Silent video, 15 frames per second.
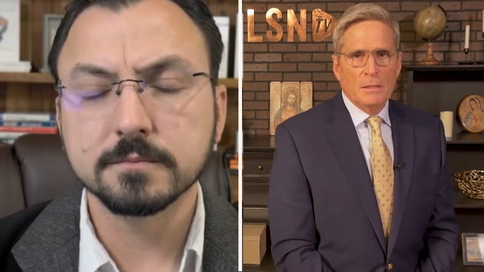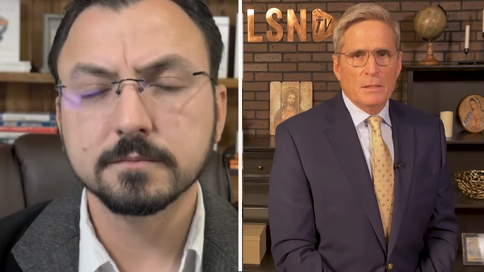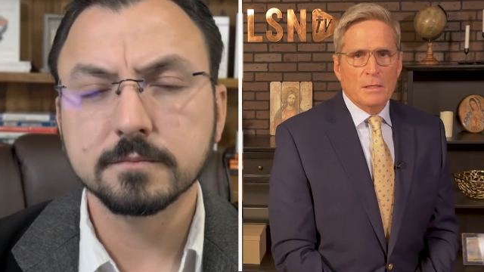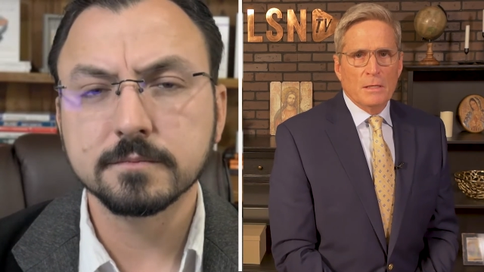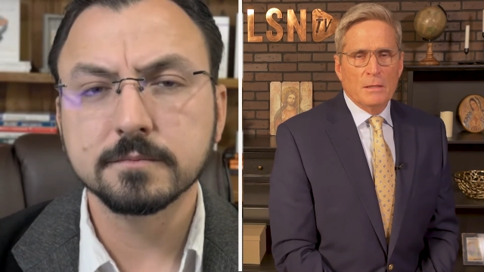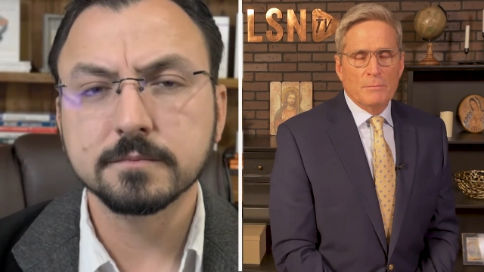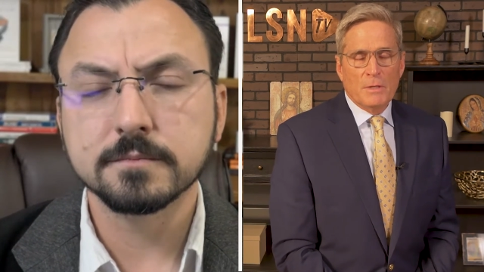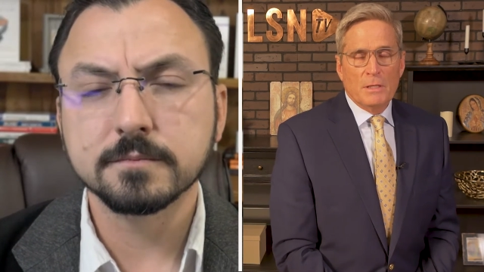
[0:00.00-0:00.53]

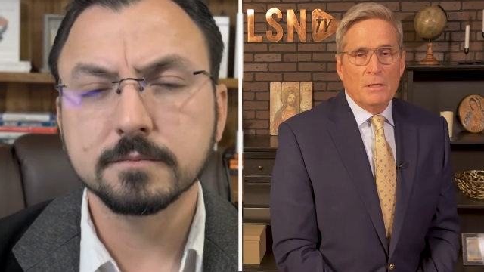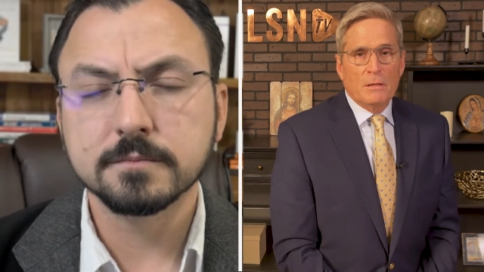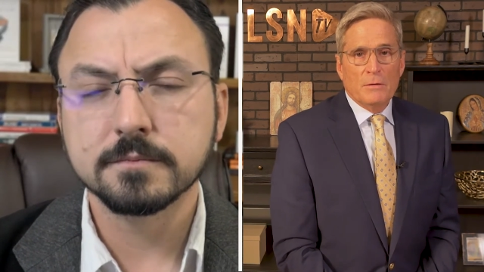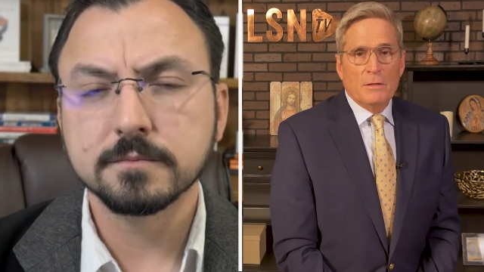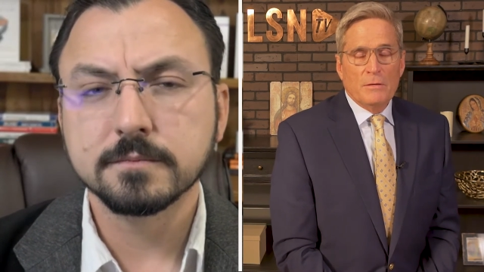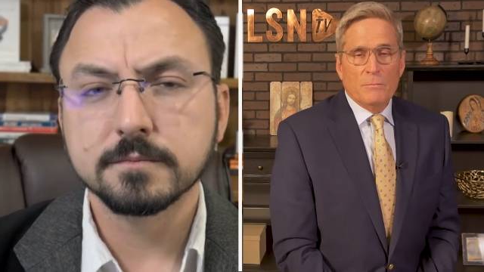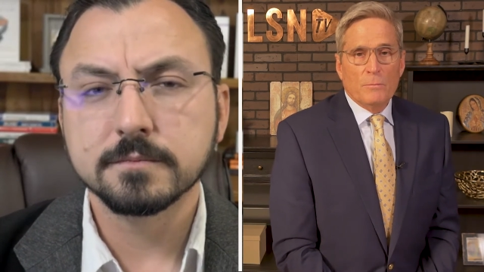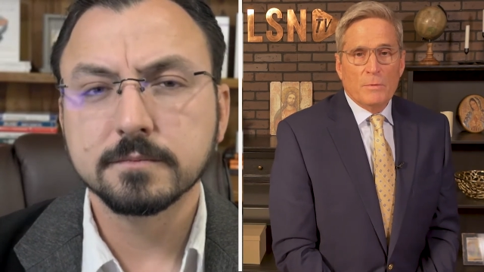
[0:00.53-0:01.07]
Speaker 1: Um, you know,
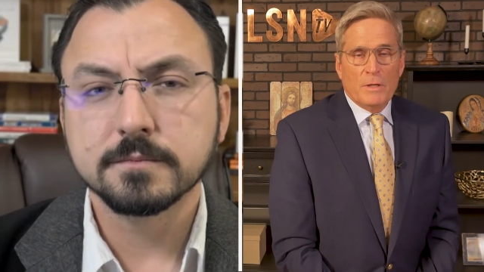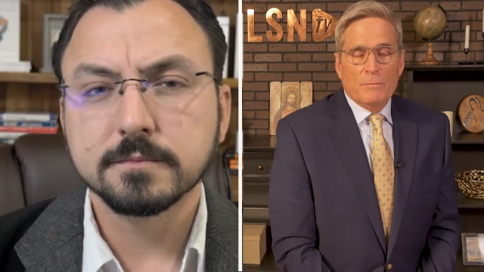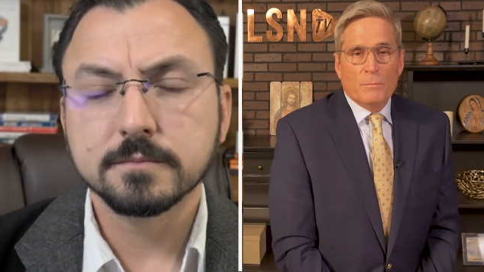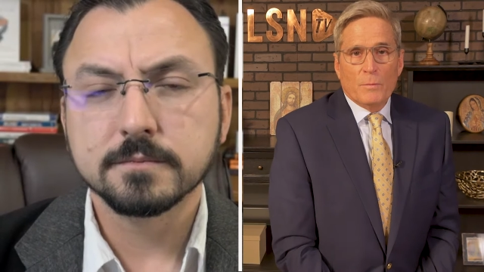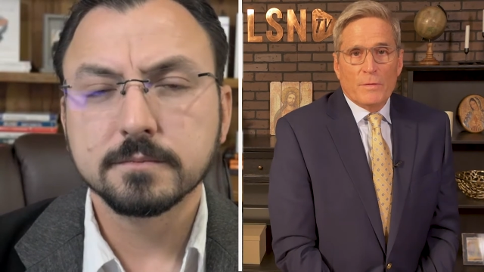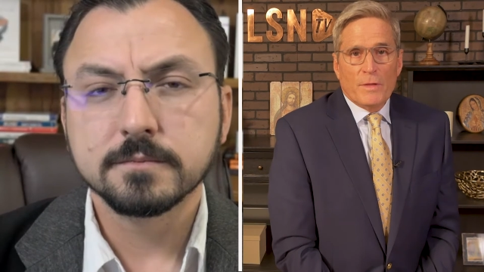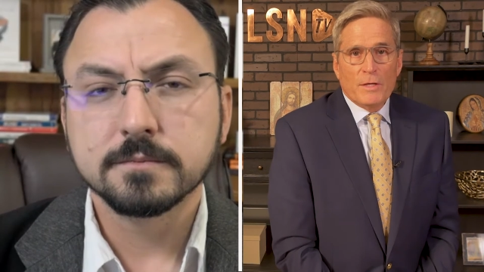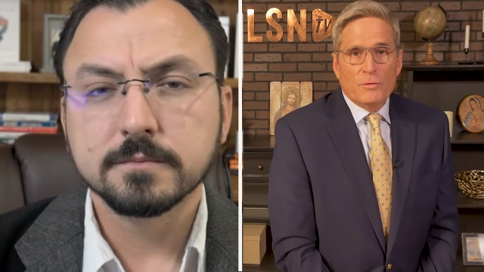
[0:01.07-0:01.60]
even
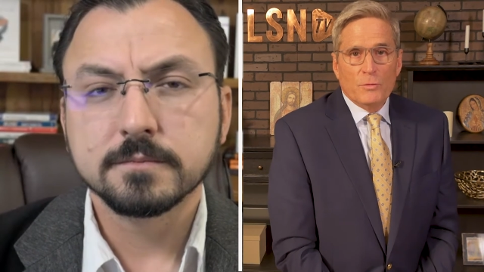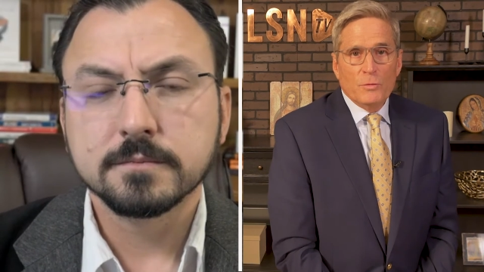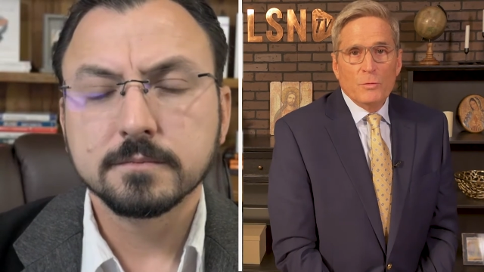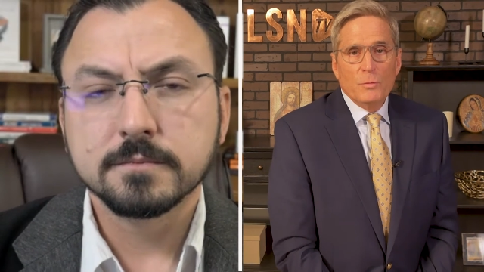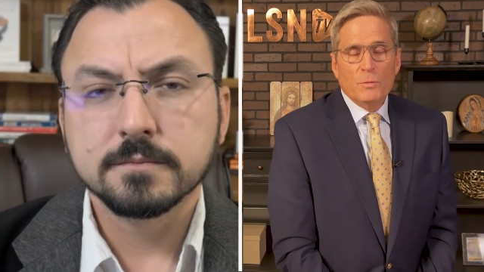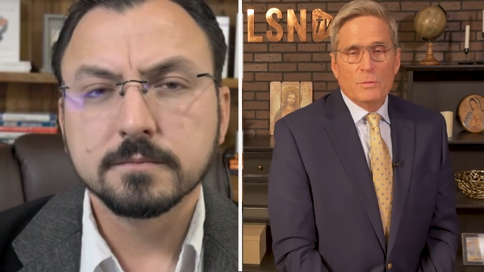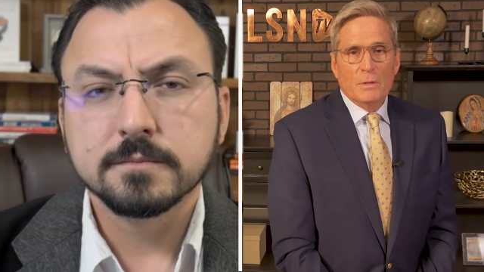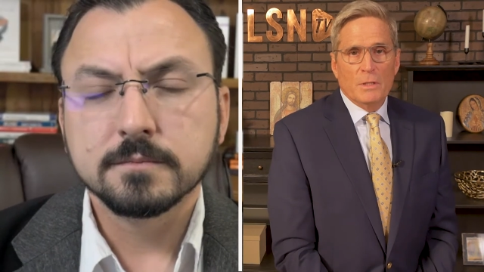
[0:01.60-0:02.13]
when they
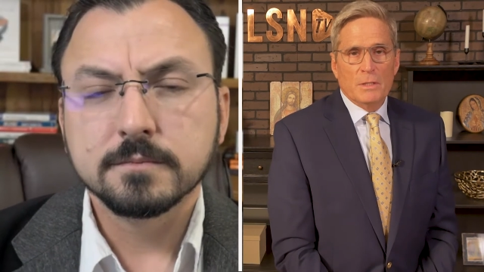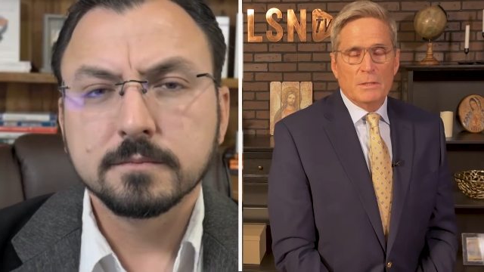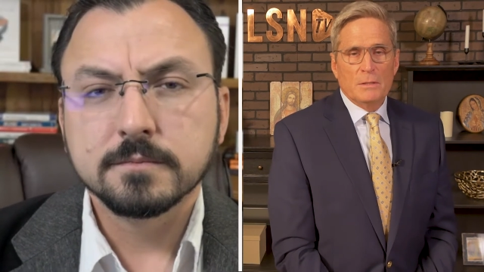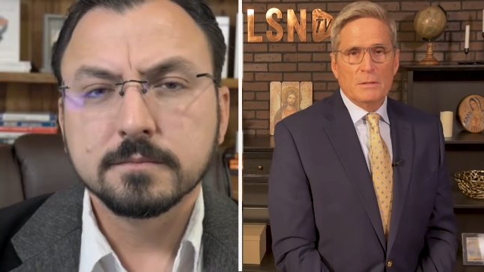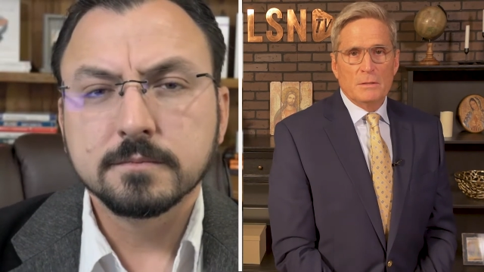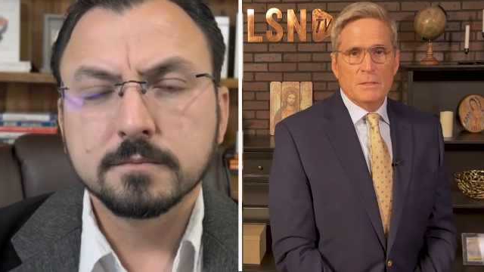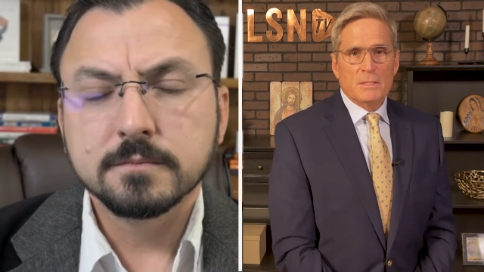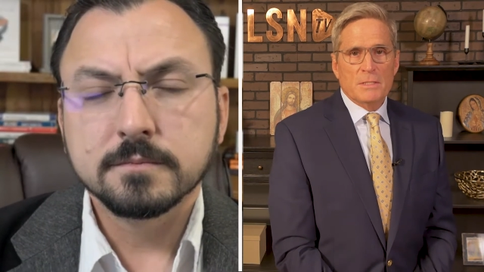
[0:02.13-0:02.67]
do uh,
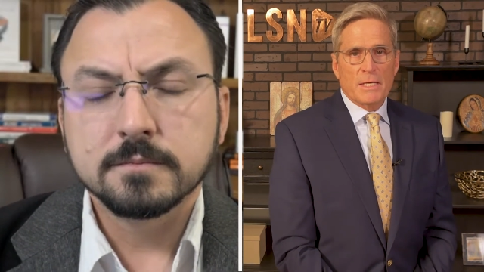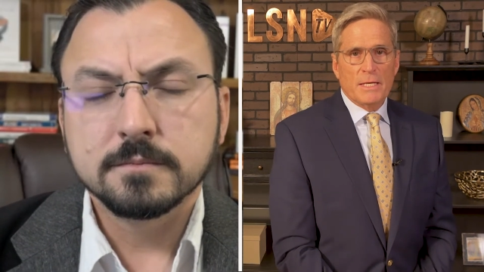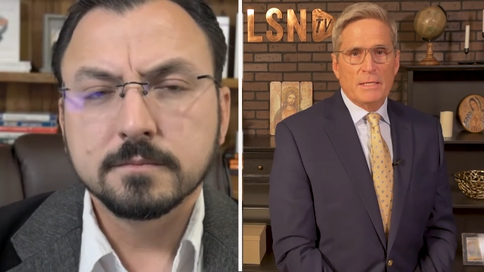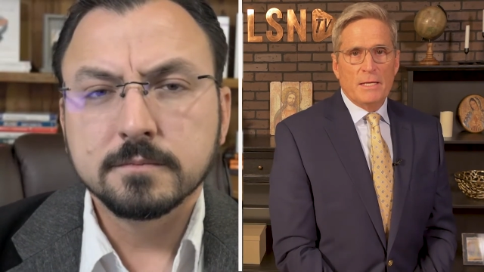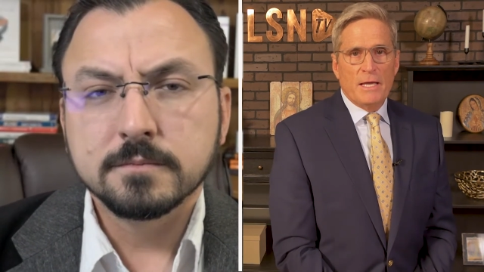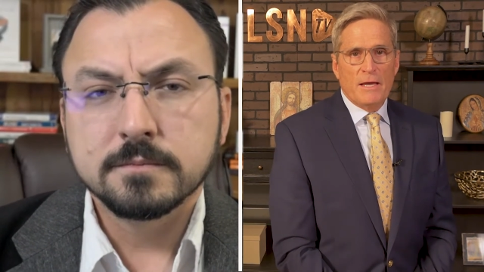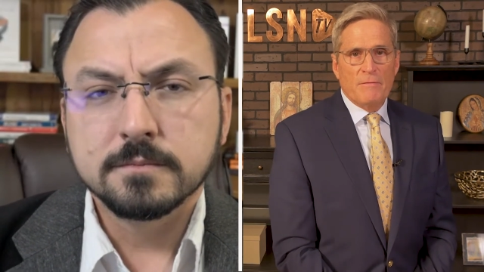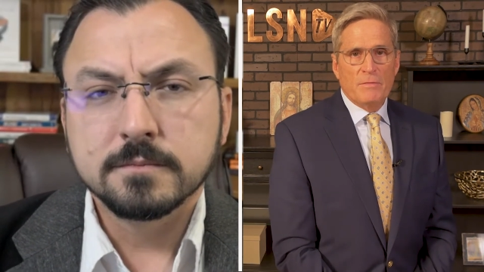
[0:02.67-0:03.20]
decide
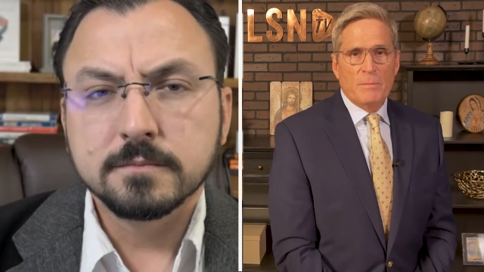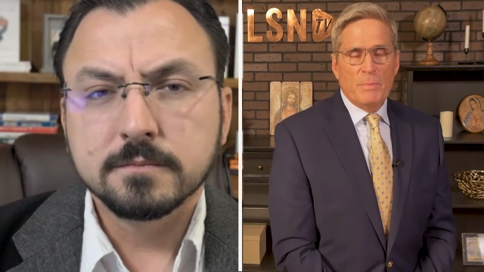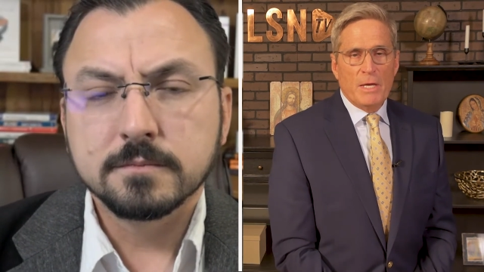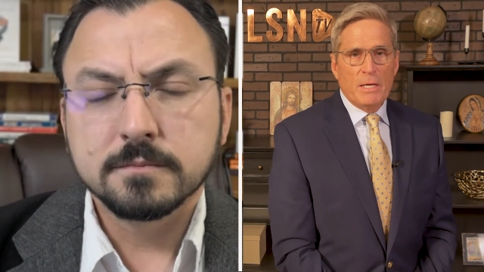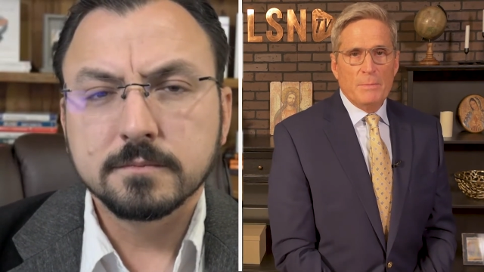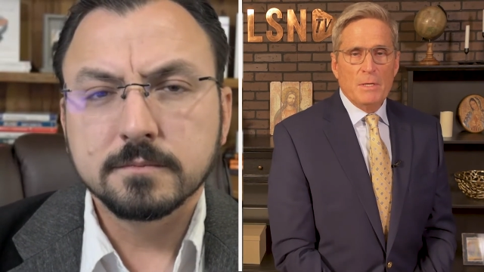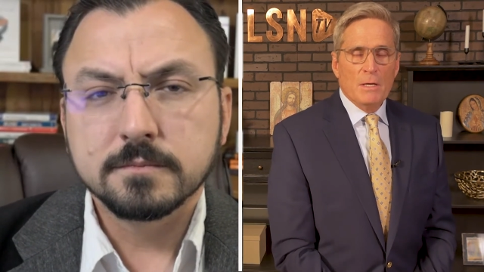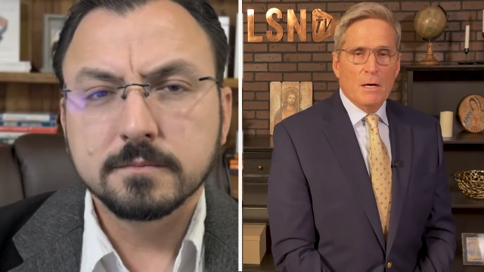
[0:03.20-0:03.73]
to have the
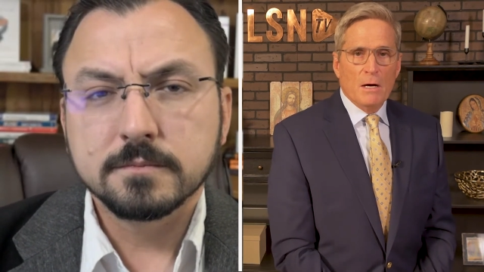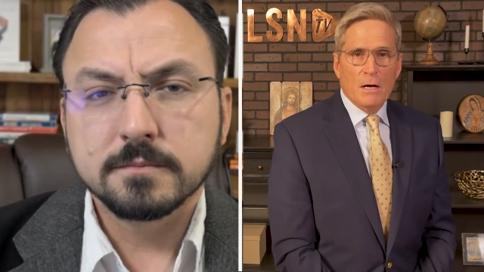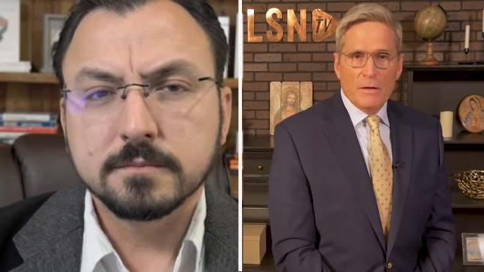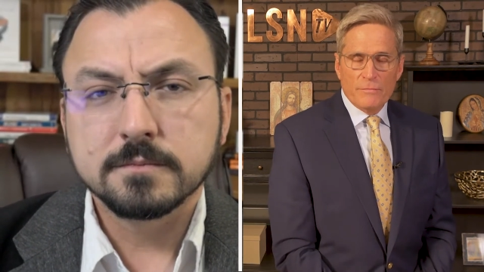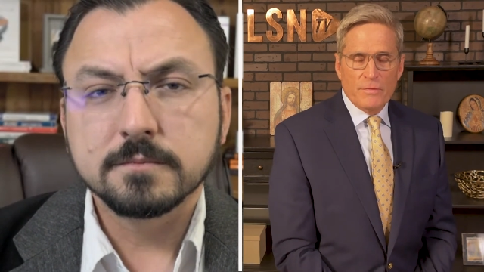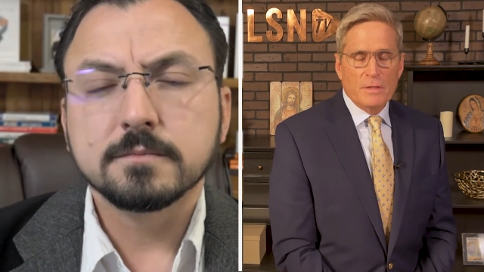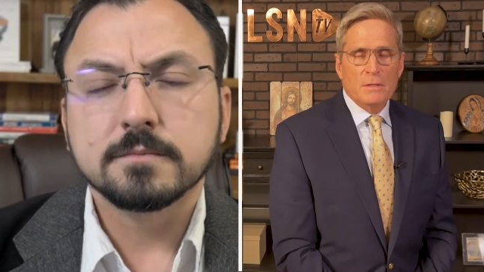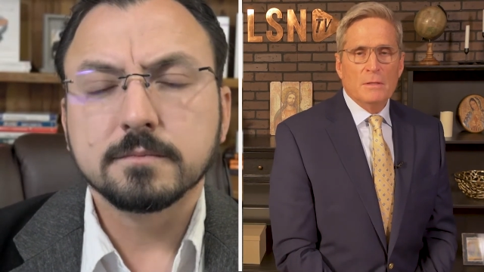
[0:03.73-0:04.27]
baby,
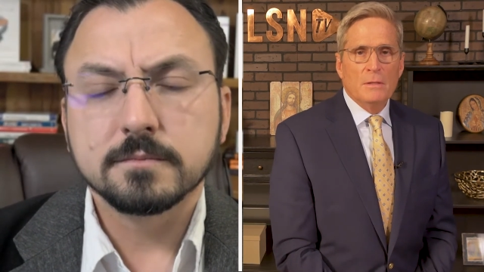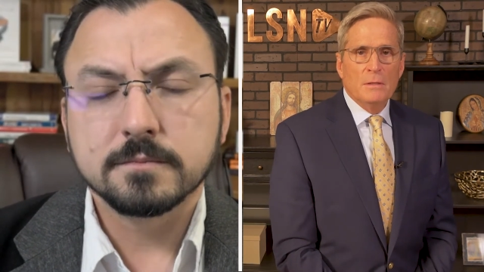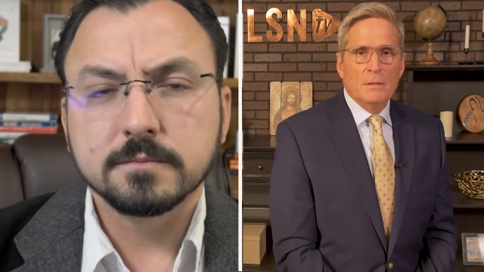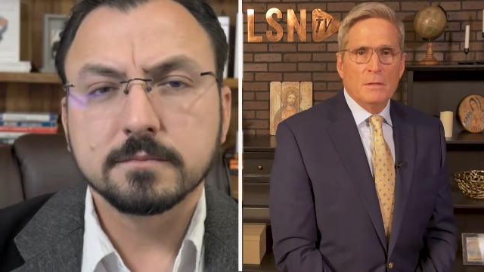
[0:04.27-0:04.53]
often